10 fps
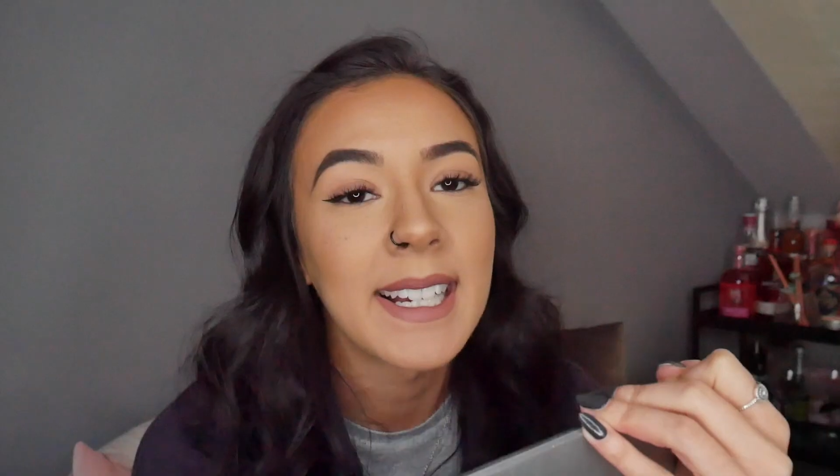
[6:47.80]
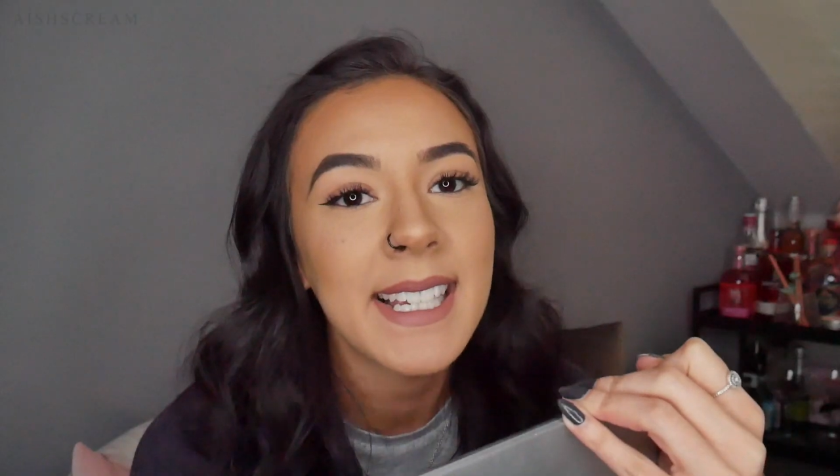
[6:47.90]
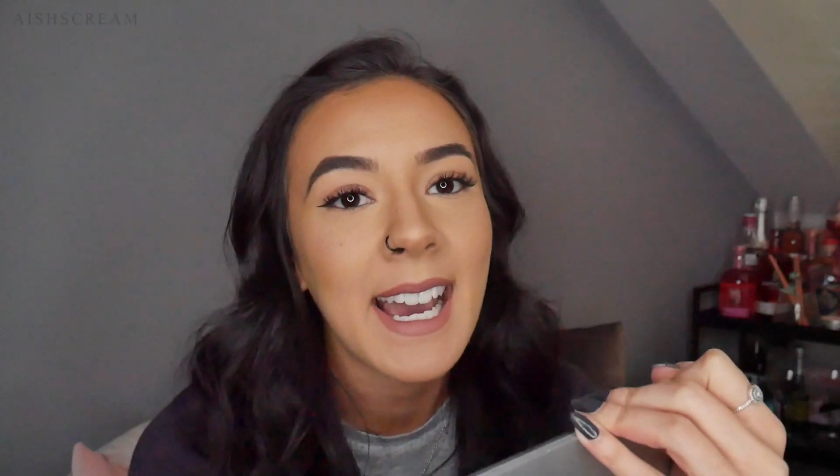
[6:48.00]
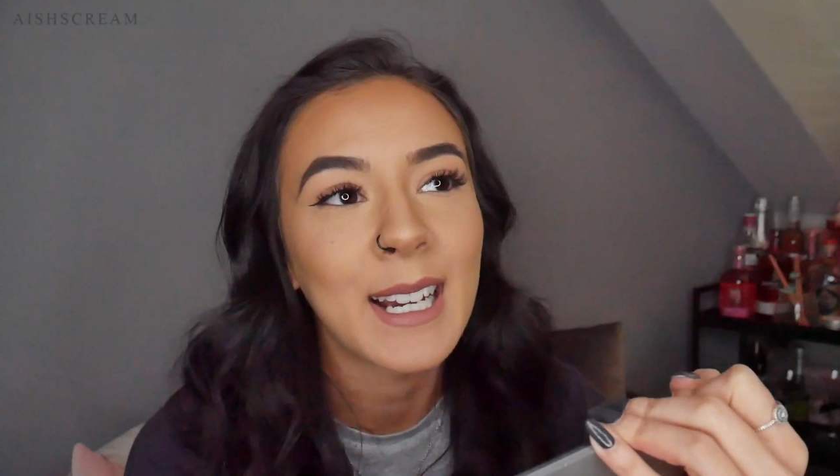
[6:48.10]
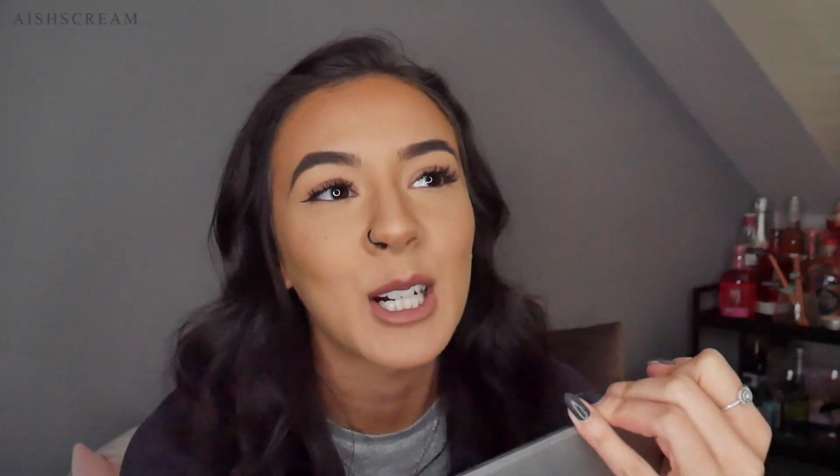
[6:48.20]
As
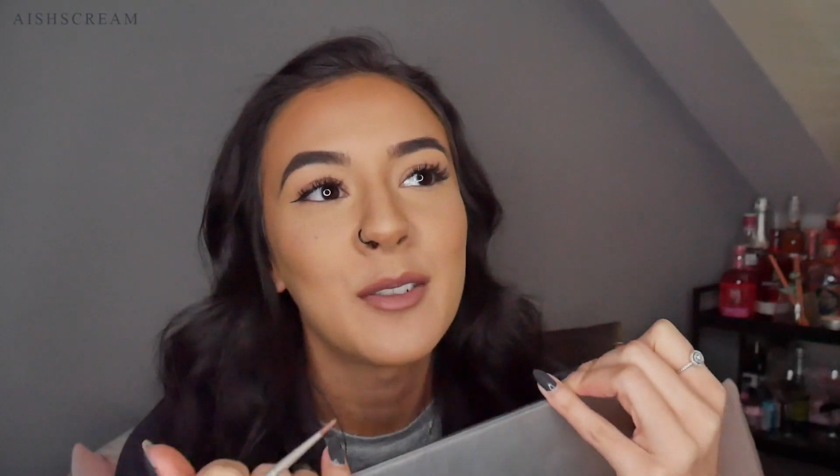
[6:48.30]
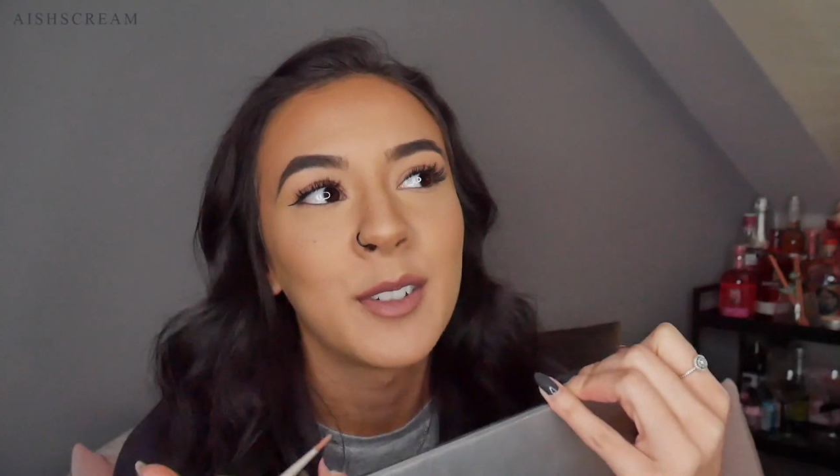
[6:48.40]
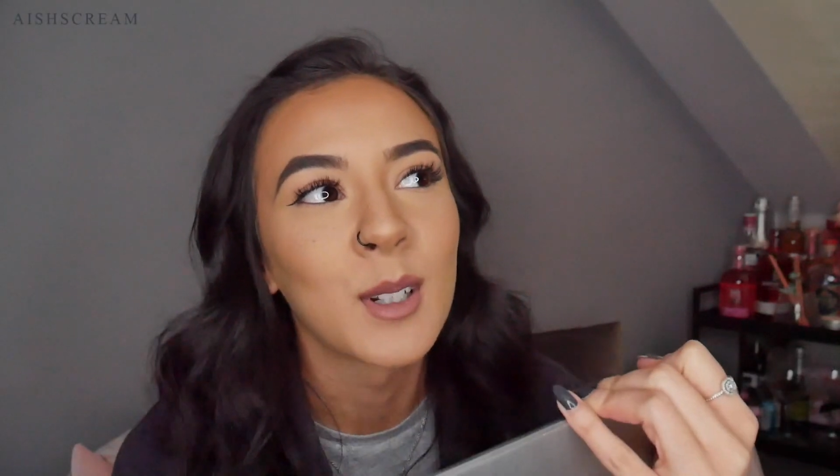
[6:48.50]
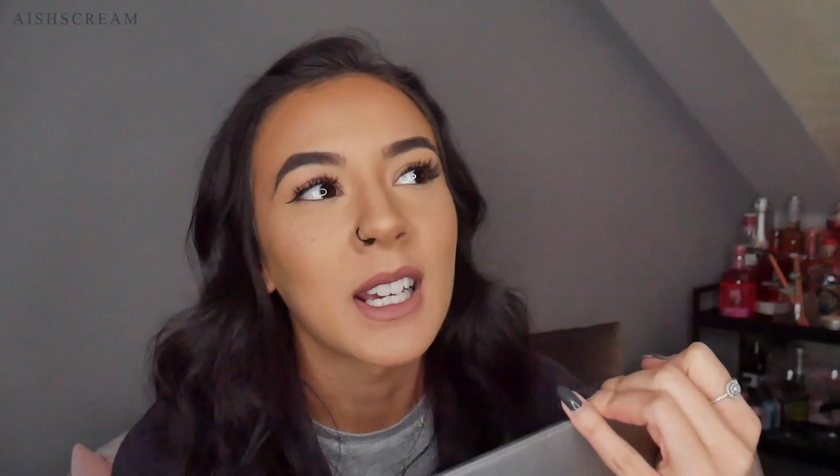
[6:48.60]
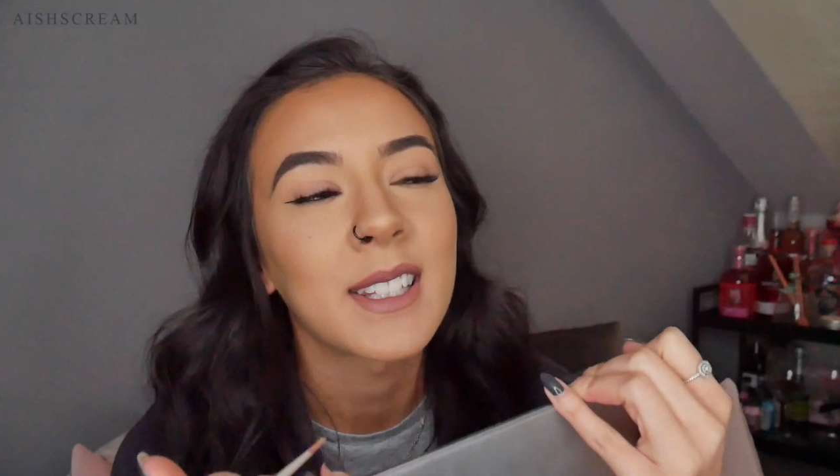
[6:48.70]
a hack, I
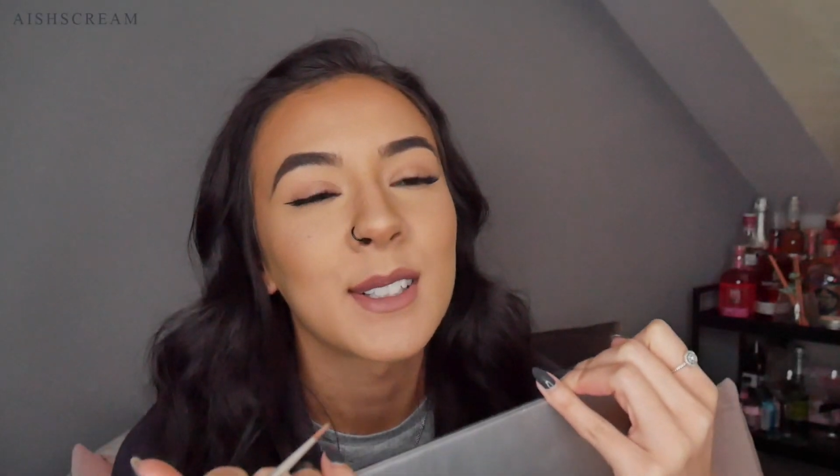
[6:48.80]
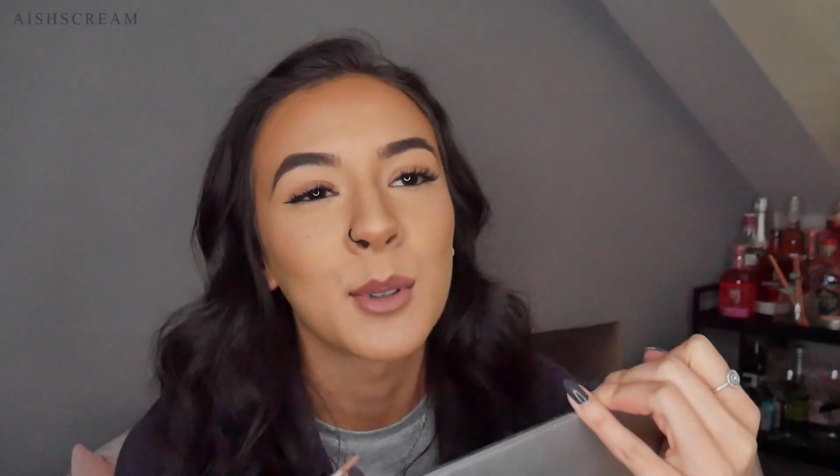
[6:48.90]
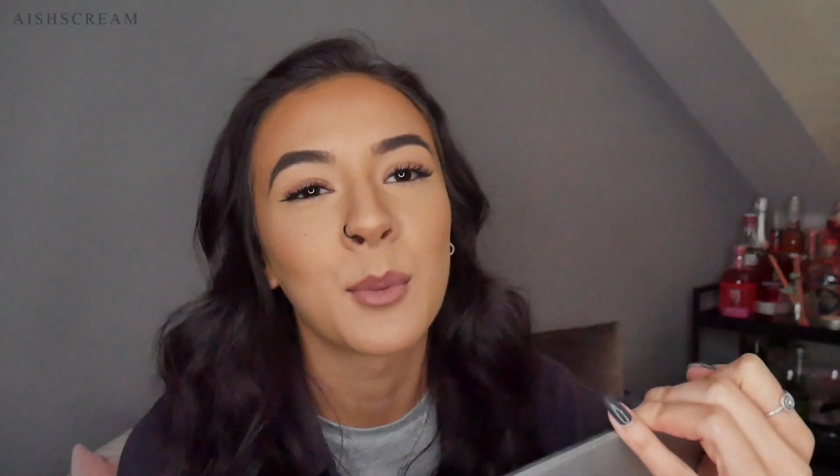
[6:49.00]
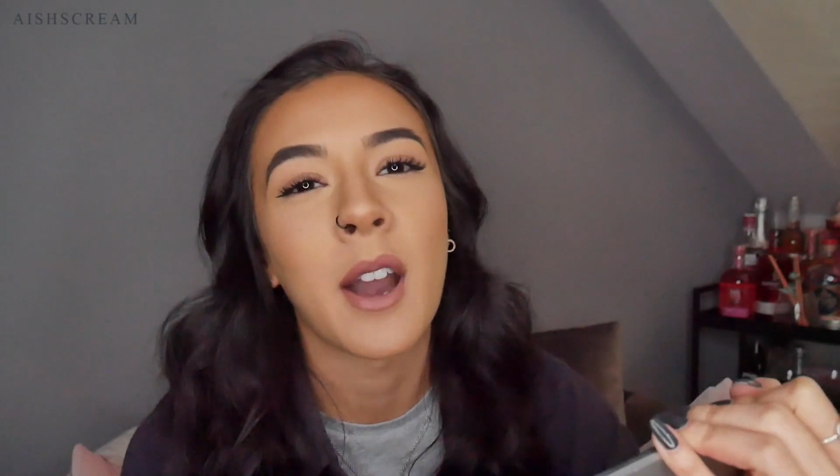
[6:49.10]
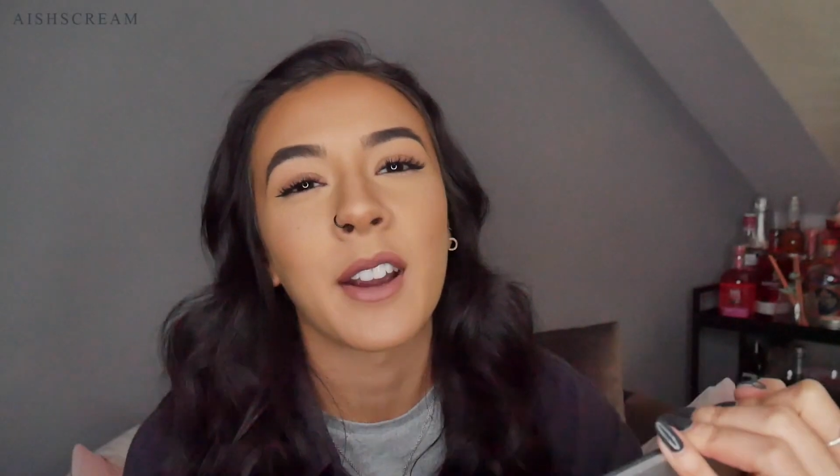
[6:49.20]
feel like this
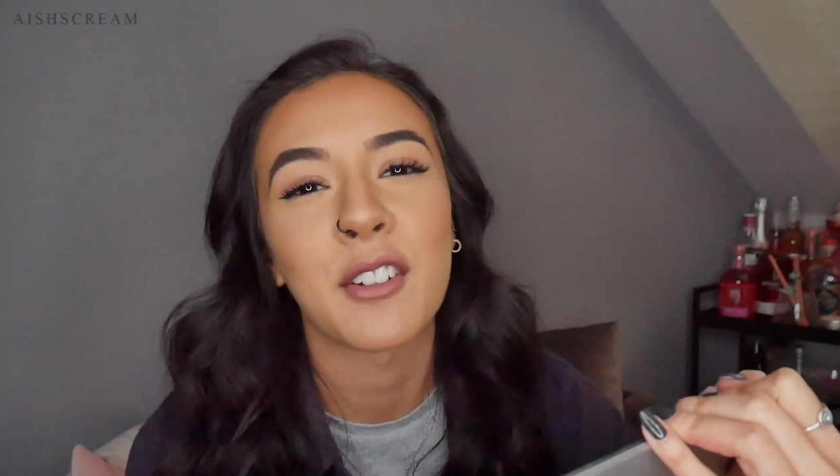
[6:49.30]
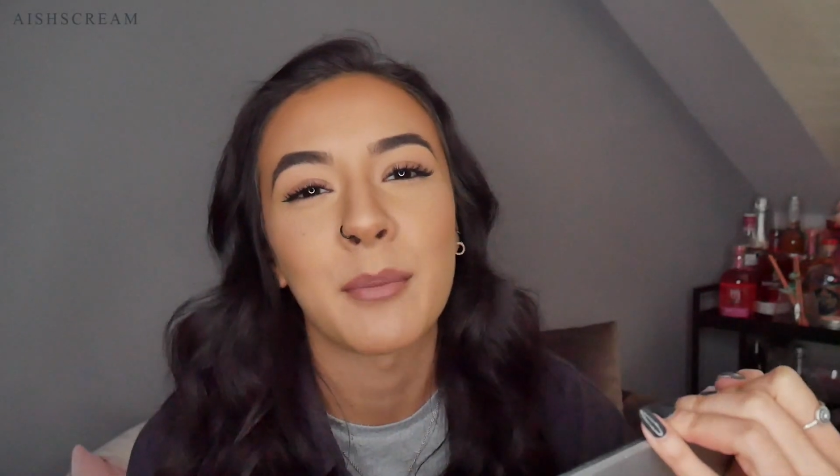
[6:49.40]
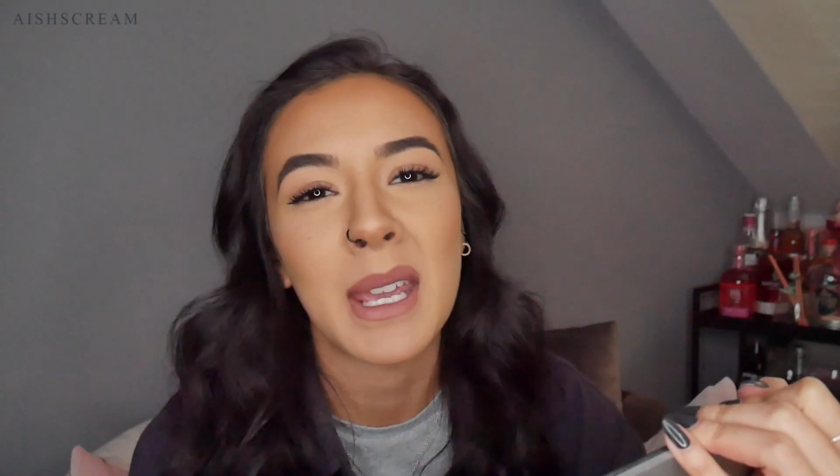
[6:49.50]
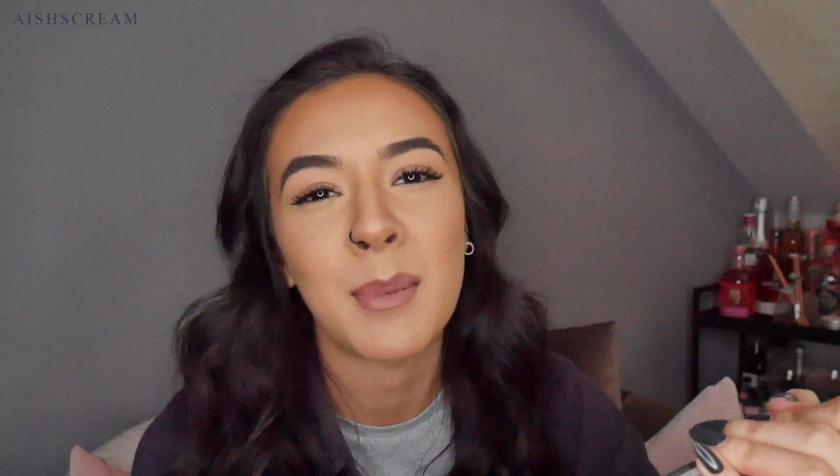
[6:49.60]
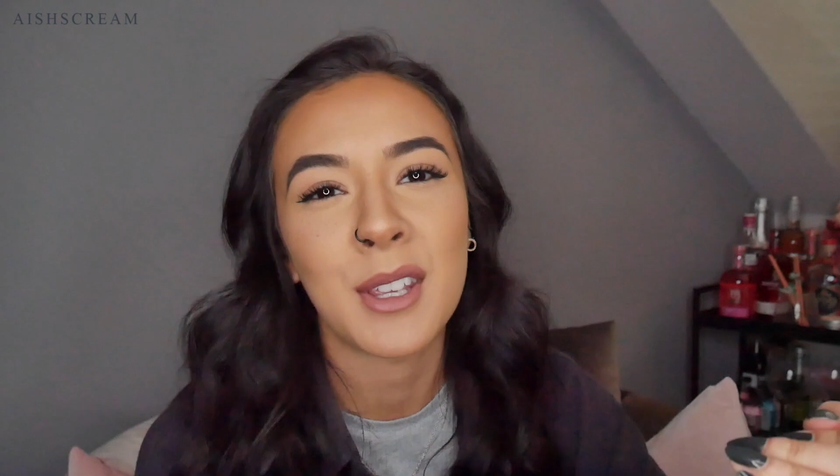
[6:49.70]
would work if
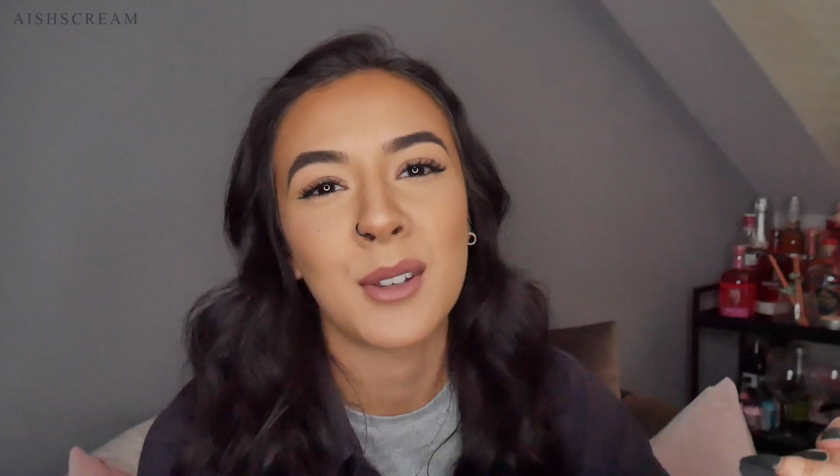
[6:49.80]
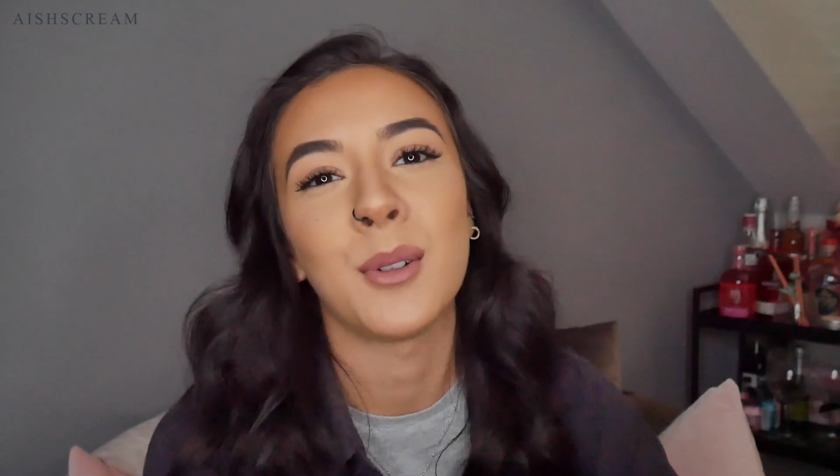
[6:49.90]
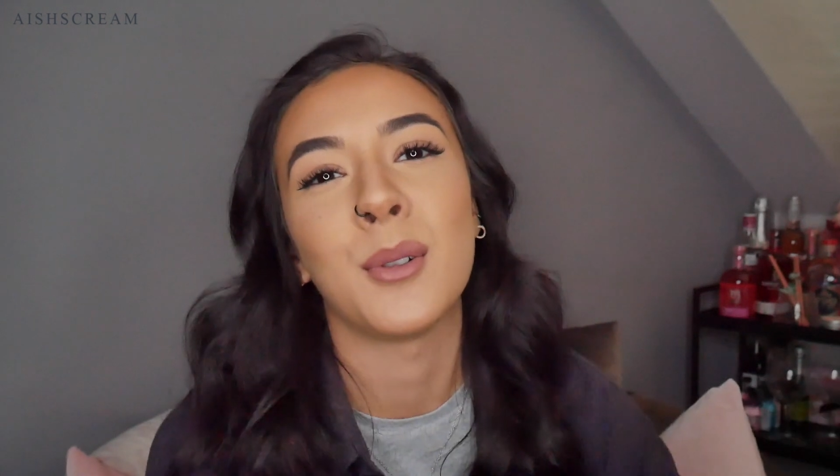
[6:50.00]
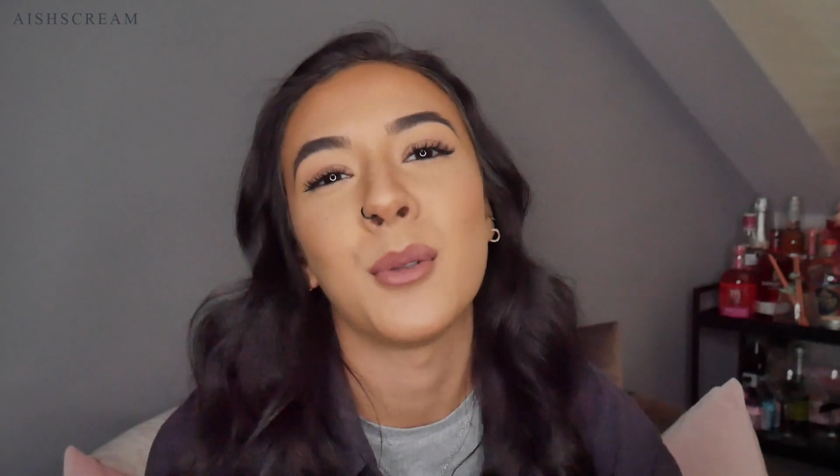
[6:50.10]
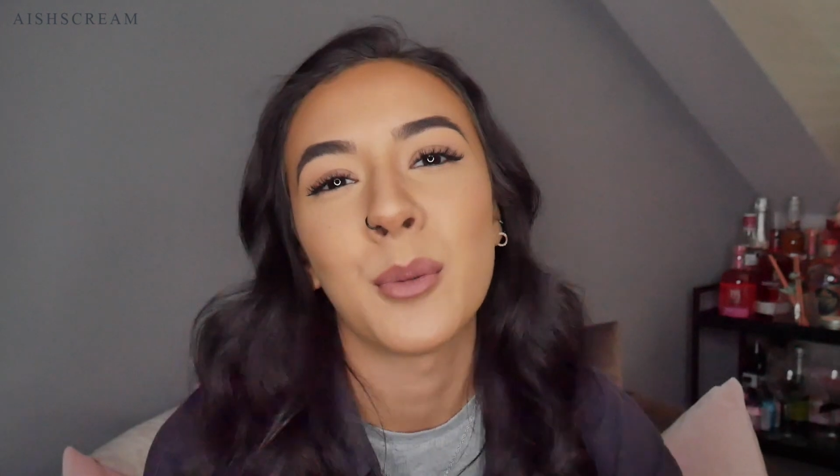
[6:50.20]
maybe
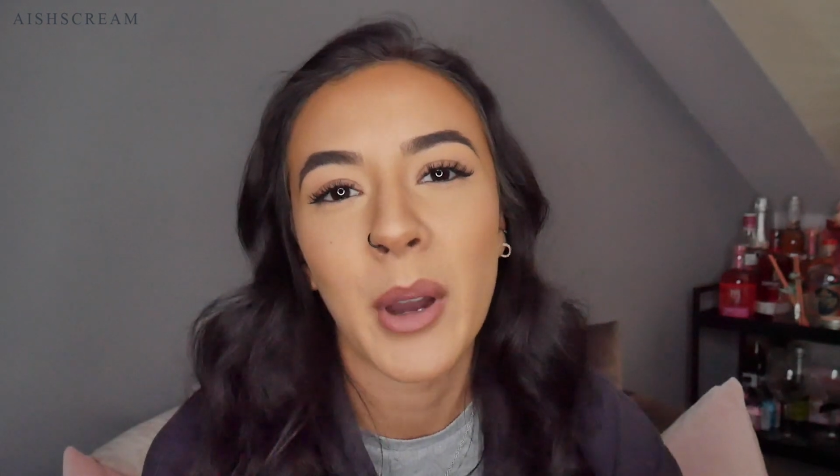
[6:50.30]
you